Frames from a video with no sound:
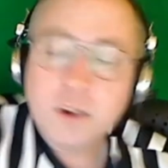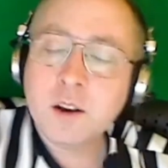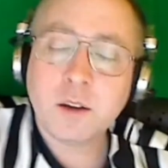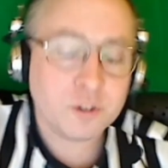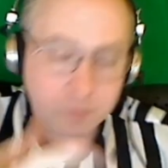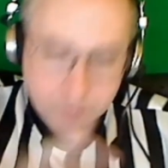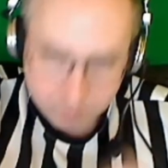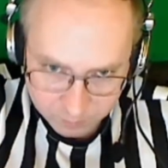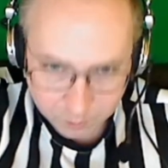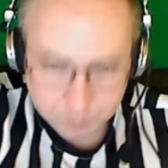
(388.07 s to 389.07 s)
No, just,
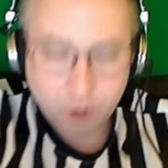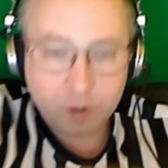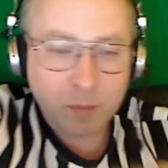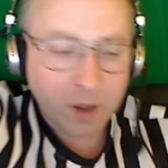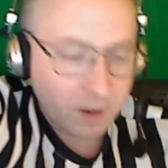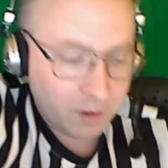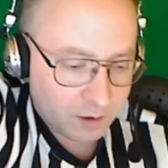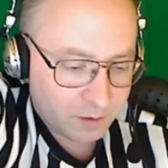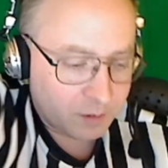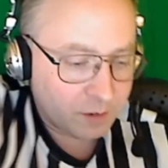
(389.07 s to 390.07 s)
pardon me.
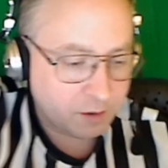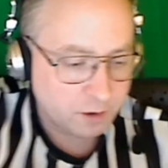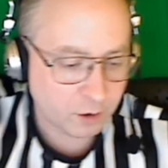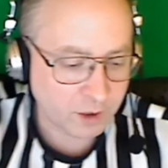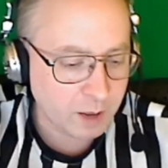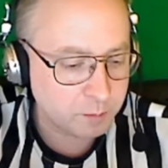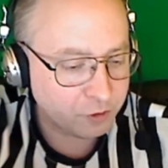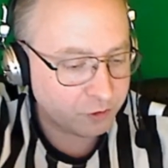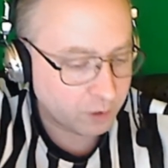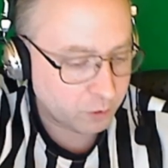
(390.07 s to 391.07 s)
Okay, I'm
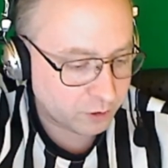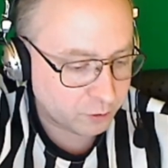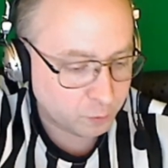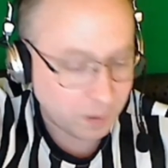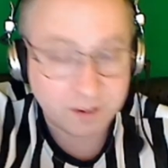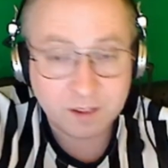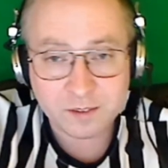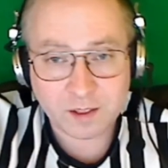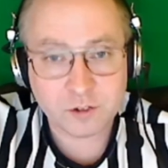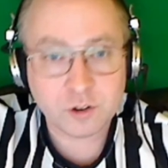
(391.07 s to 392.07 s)
just going to inspect this.
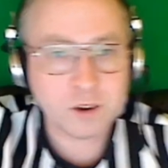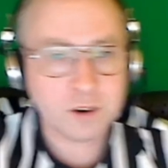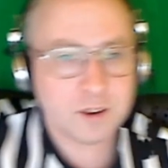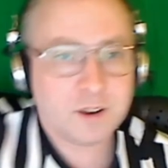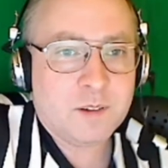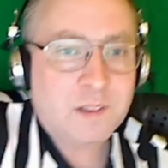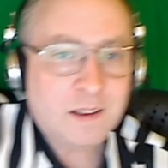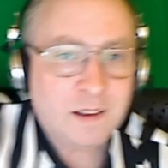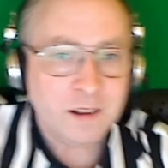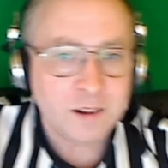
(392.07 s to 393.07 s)
That's good.
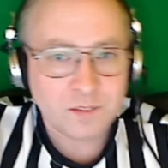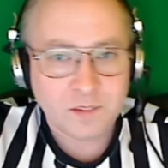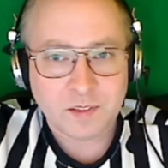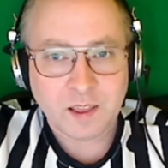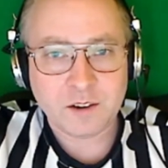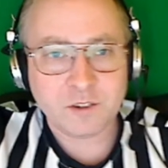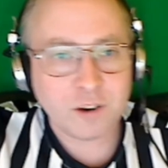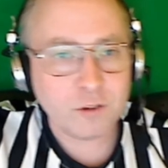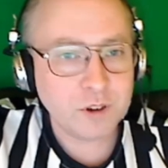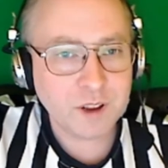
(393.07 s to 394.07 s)
Like that.
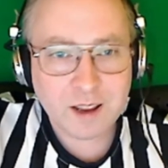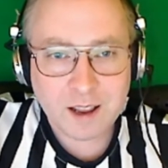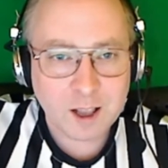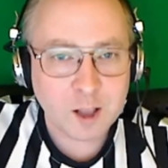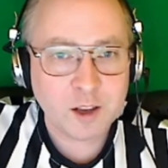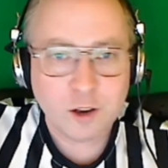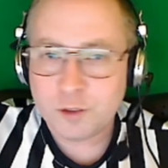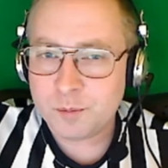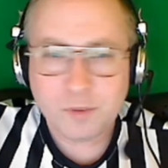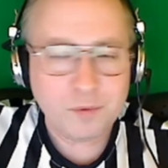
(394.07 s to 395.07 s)
Generally,
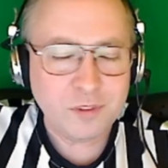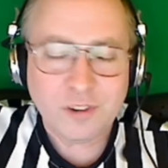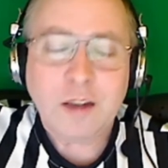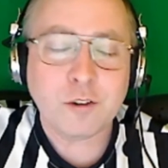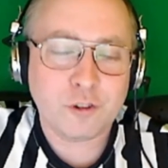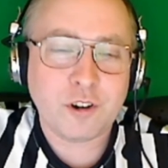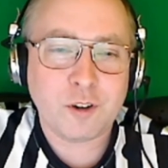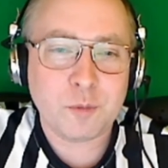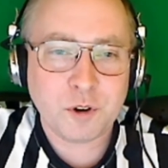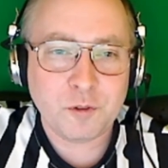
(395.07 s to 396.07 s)
the skaters are
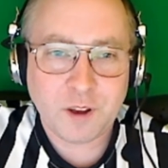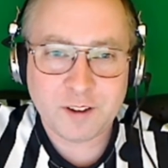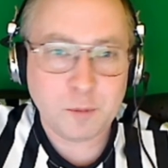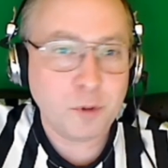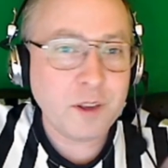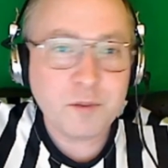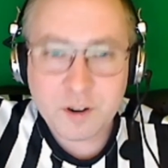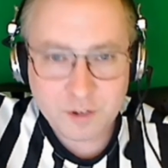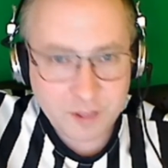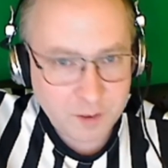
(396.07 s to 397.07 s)
generally pretty flexible.
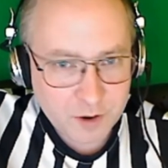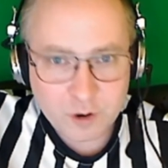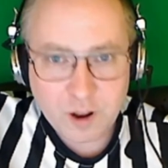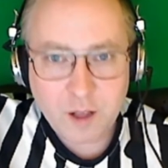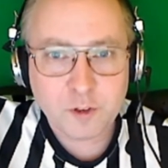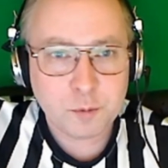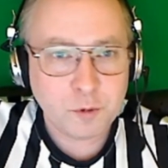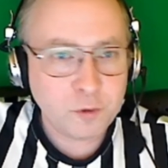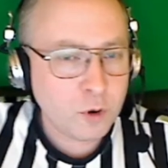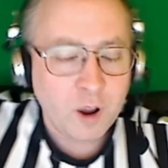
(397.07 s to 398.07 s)
They've undergone this
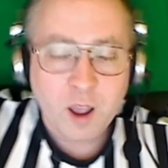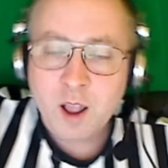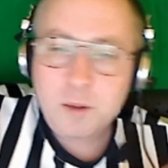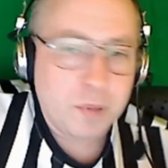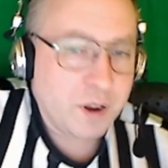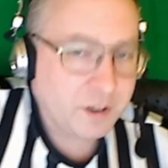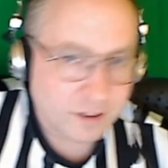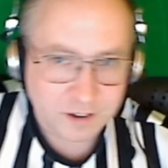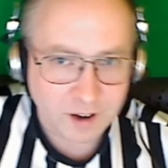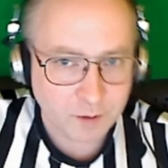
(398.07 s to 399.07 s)
before, but it
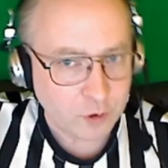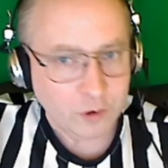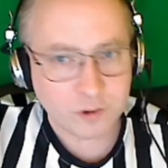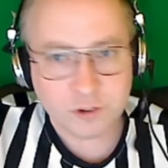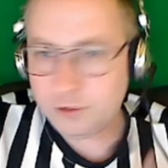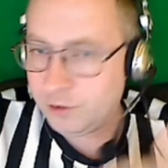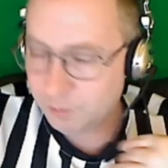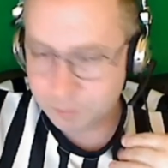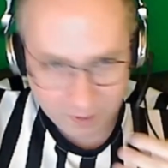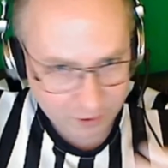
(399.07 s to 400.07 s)
doesn't ever hurt just
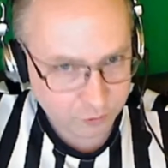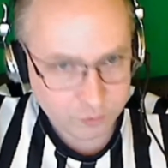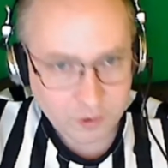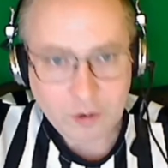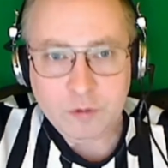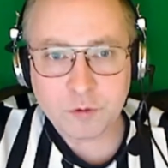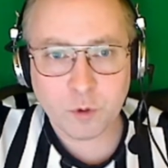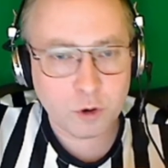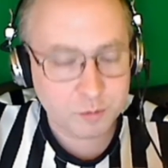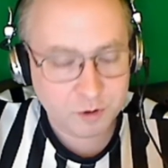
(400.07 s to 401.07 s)
to make sure they are
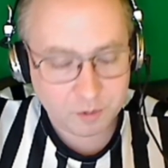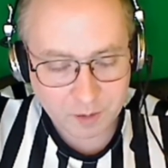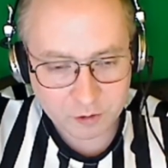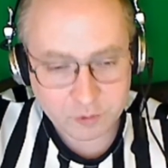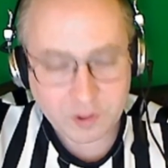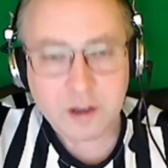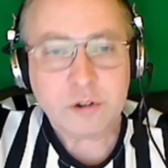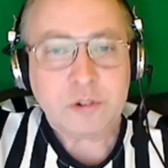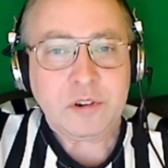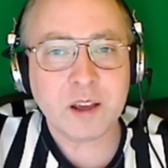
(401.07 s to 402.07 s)
informed, make sure they
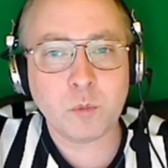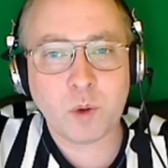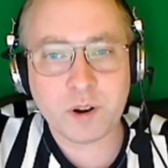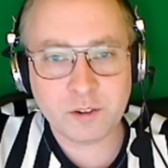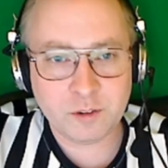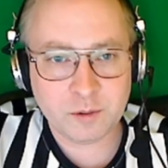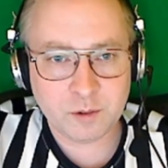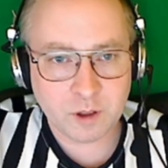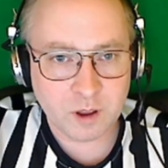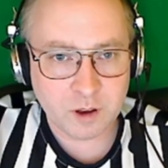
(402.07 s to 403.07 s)
understand what is
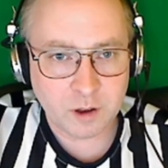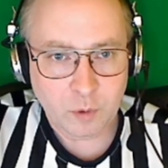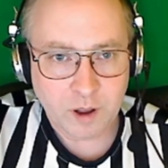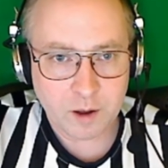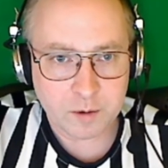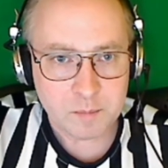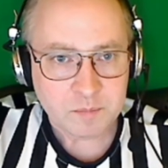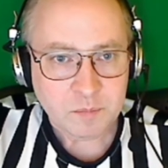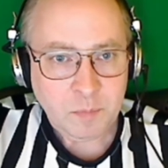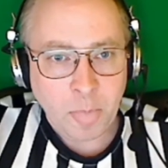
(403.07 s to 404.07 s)
going on.
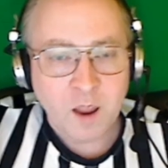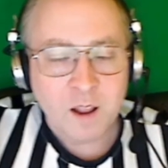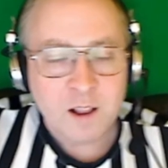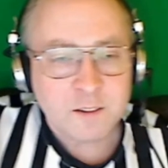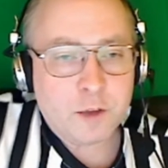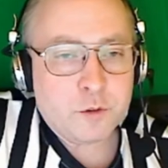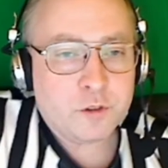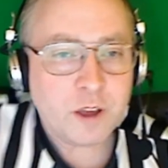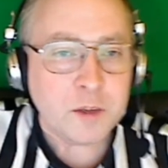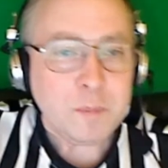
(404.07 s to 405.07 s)
Now, there's
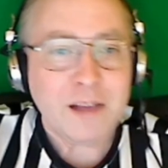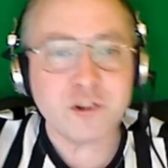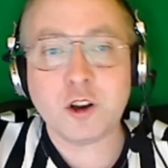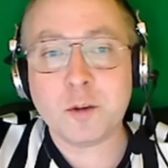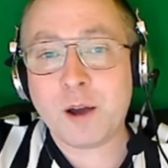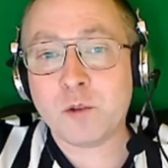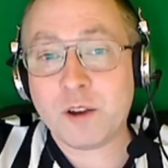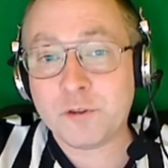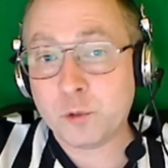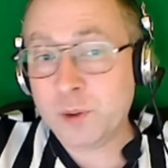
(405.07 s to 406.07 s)
nothing magical about
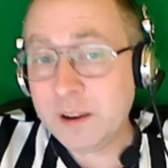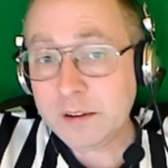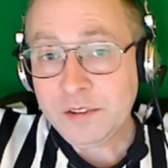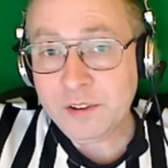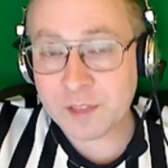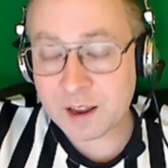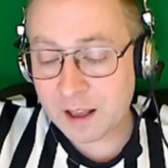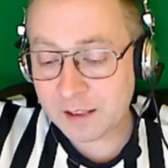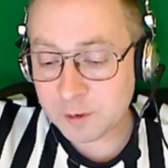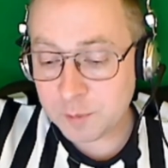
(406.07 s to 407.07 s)
referees, that it
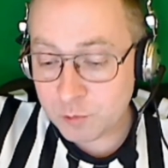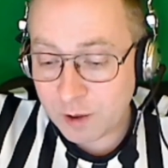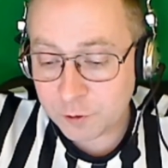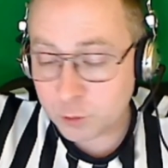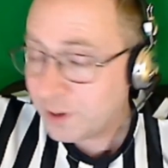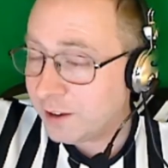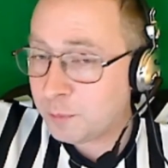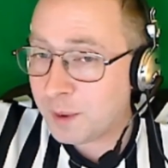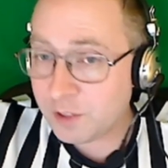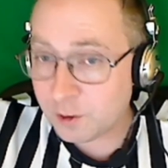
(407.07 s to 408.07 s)
has to be referees
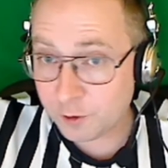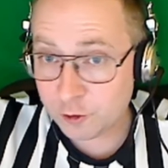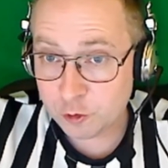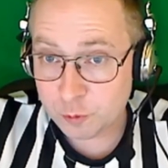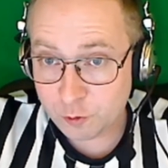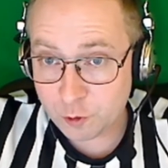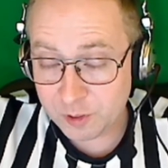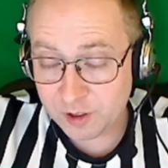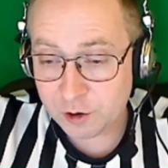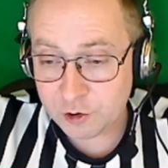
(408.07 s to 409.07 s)
being the officials performing the
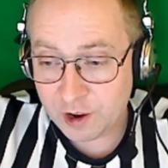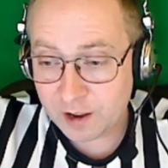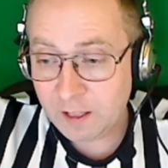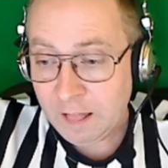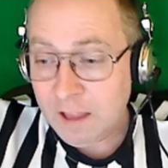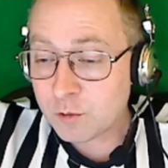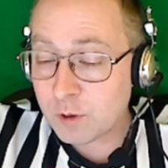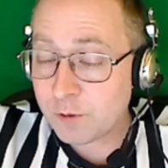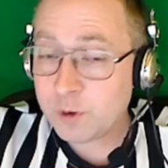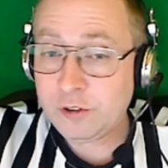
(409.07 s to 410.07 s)
gear check.
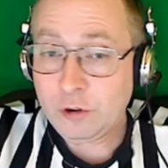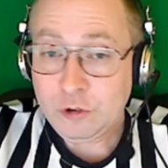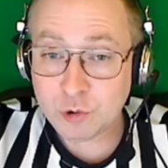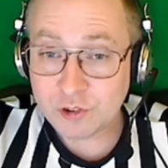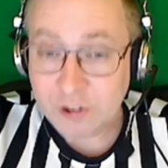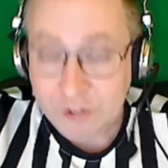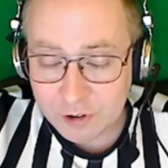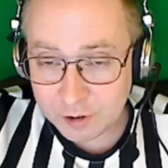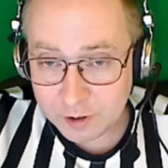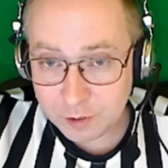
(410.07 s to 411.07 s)
Referees are
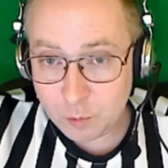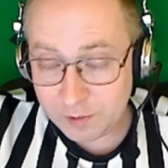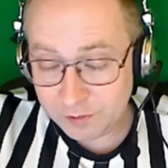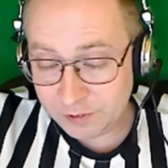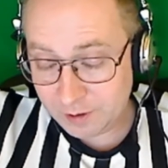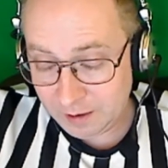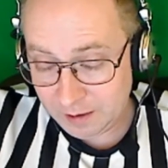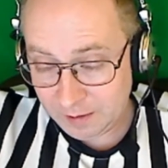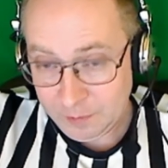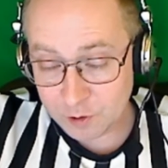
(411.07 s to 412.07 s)
traditionally the ones
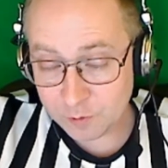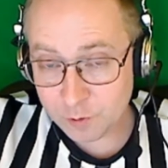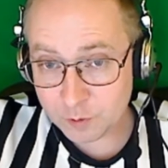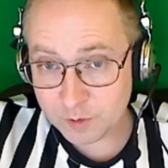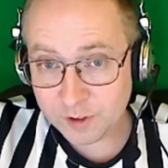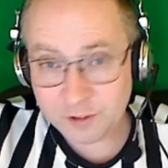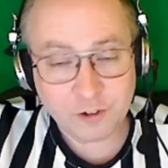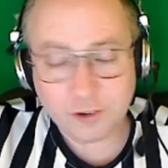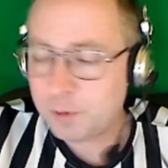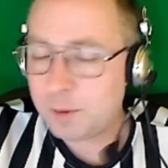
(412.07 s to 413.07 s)
that are involved in this, just
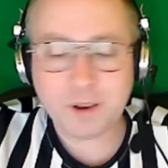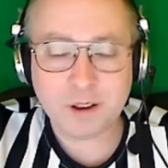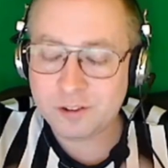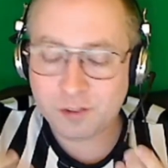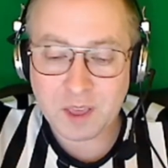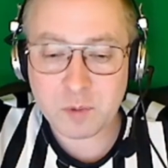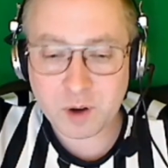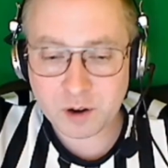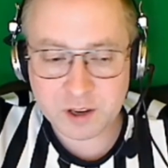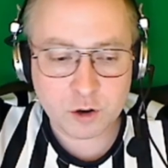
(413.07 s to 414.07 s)
simply because they
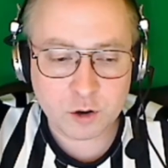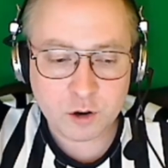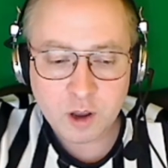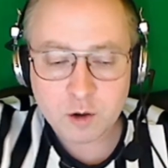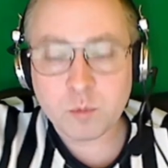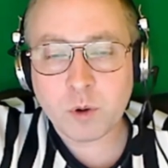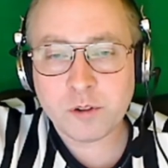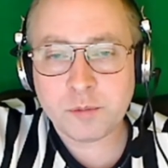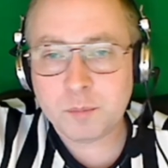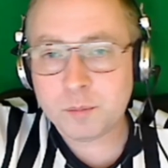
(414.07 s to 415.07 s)
wear gear,
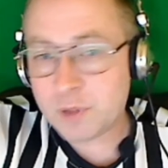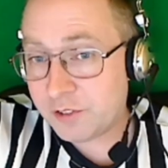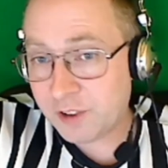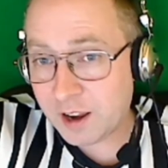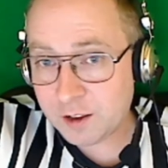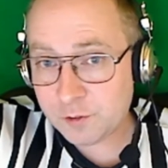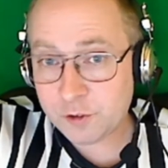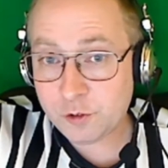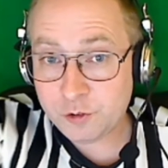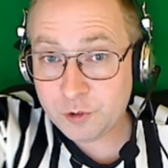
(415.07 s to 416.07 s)
whereas non-skating
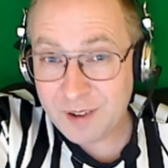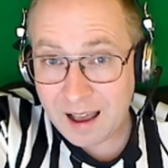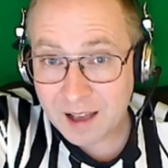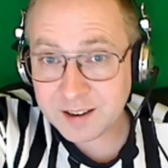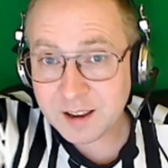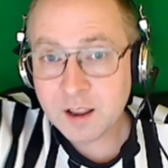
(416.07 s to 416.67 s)
officials do not.